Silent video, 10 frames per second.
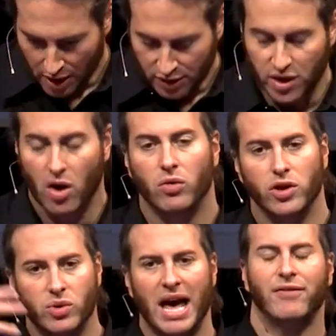So
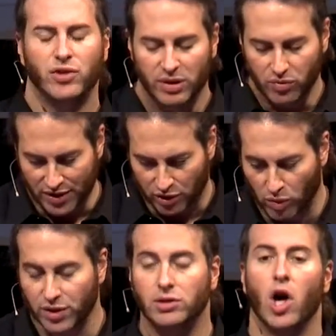you would have to re-render.
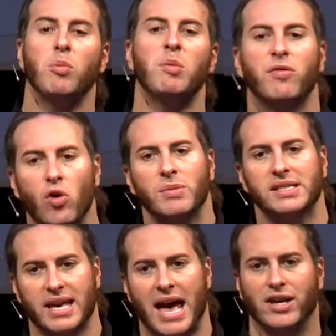Well, the global
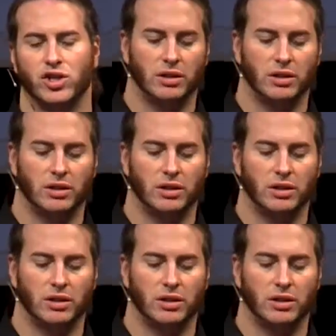performance cache